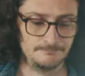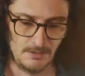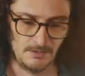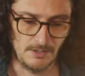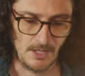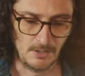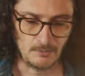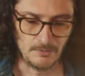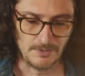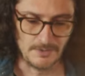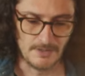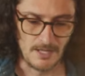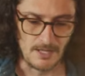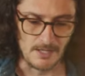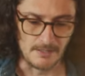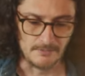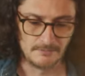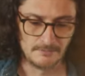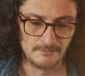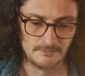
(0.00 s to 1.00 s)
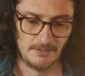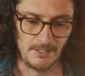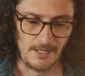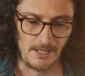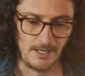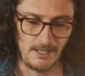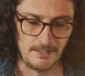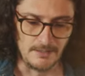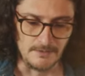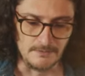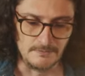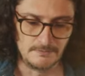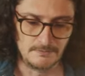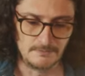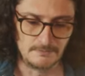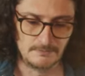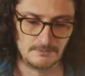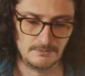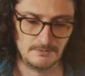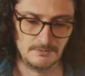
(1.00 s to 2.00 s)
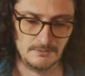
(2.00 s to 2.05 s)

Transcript: Not only that, it has